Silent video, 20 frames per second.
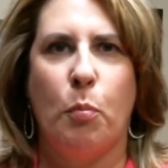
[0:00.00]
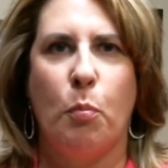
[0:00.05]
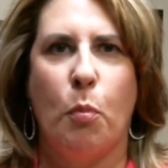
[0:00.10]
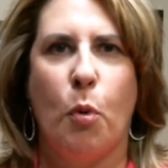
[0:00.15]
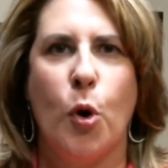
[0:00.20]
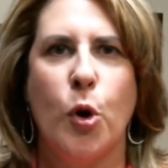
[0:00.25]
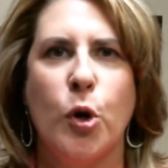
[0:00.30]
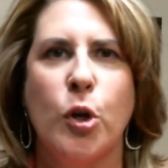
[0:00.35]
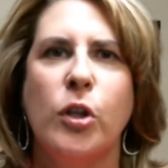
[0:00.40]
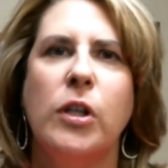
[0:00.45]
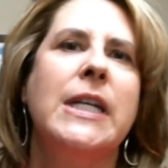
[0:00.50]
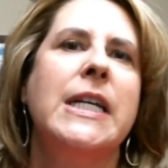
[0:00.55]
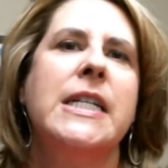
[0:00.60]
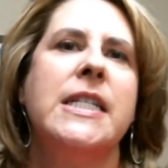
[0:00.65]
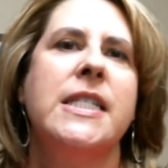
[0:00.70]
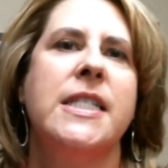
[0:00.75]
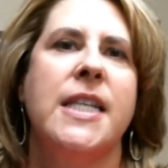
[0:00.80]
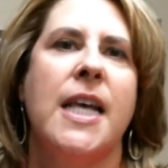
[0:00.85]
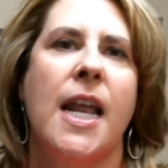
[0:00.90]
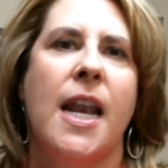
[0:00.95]
portal
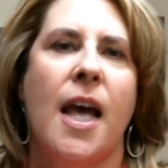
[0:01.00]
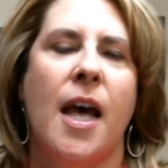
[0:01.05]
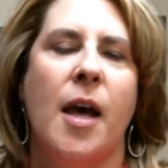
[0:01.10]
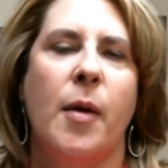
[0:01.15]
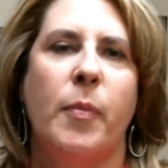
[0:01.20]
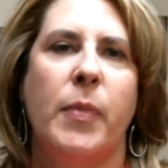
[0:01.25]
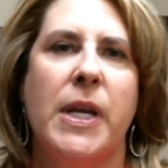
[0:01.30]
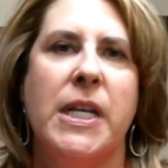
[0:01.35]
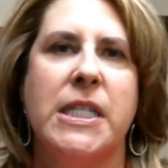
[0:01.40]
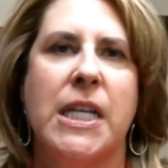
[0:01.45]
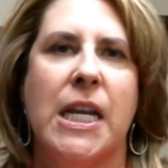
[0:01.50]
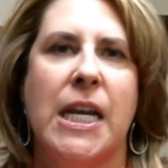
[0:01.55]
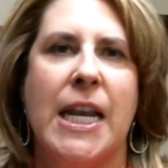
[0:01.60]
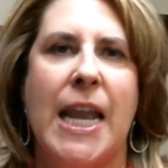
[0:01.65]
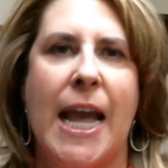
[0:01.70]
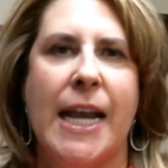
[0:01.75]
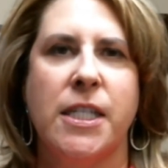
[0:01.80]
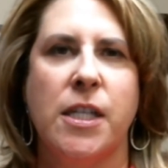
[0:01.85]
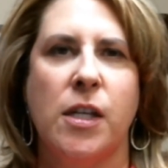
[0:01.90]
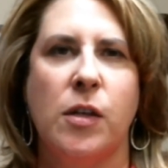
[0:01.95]
is set up, it's
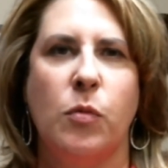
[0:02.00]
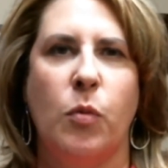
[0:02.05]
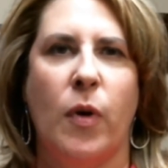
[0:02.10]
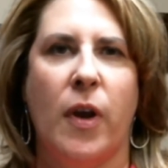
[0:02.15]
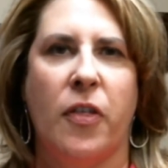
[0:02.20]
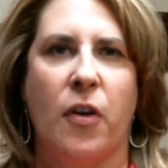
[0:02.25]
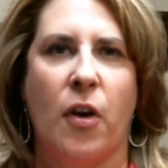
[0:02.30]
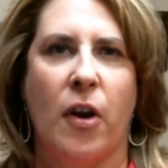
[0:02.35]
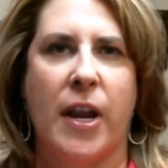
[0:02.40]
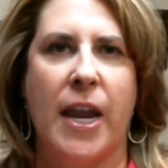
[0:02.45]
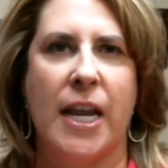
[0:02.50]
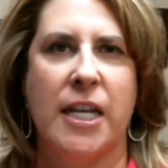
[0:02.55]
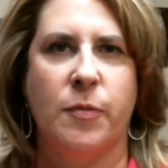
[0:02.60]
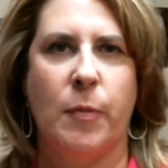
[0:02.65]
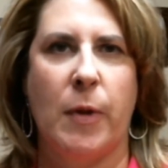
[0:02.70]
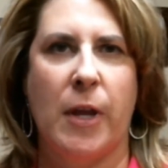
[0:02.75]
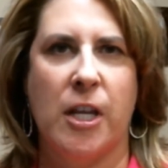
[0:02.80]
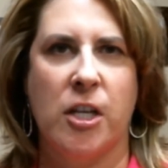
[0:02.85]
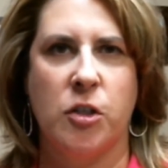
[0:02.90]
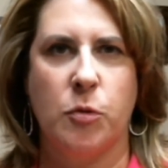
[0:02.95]
connected with our case
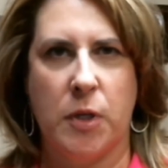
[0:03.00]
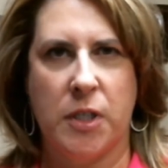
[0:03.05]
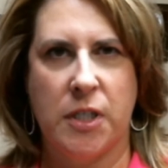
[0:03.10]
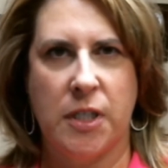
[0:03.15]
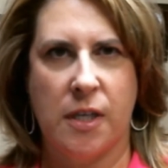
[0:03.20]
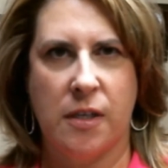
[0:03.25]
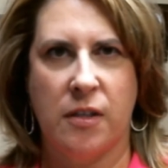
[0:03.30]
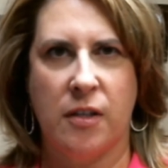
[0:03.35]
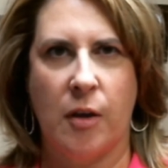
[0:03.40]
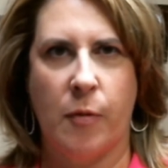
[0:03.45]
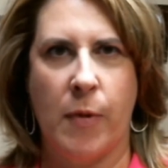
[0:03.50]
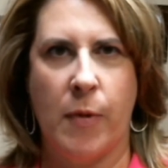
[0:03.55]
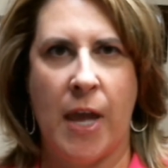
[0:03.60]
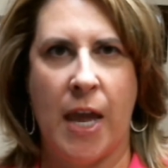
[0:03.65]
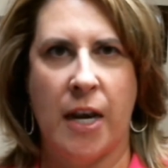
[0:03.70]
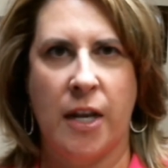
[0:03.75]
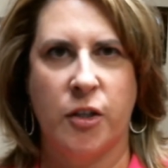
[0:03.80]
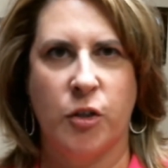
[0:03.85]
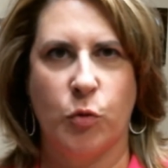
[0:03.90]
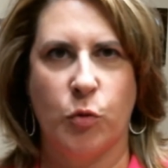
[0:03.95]
management system,
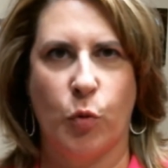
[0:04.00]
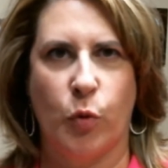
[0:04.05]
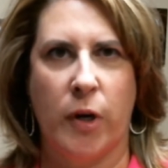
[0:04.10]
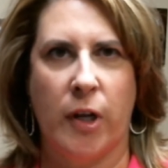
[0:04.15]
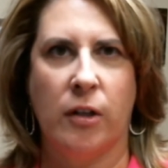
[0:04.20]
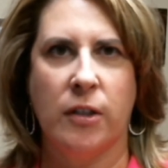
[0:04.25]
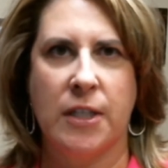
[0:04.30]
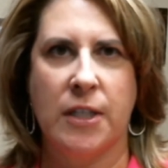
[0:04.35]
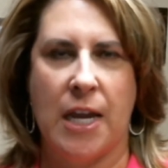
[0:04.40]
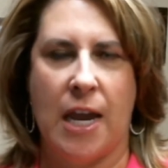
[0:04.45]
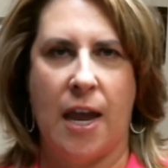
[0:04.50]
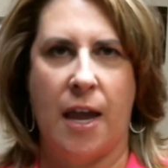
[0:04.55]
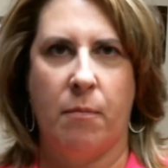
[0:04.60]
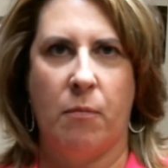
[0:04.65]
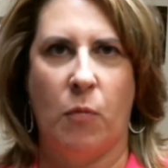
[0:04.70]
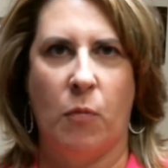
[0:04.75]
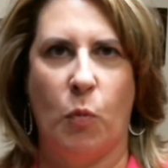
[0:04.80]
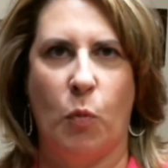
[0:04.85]
and it's real time.